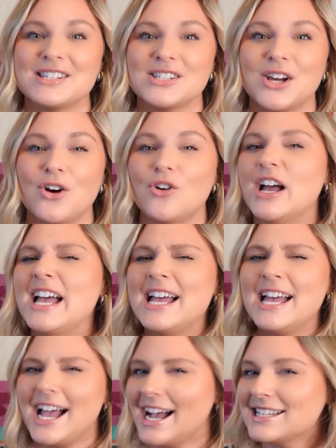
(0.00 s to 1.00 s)
So
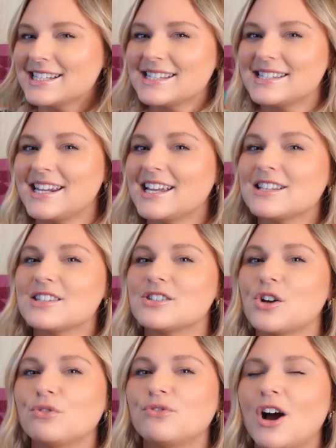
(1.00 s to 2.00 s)
as it stands
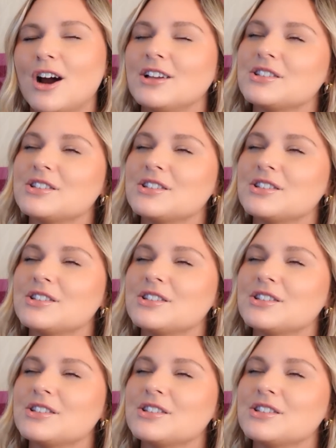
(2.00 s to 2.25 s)
so far,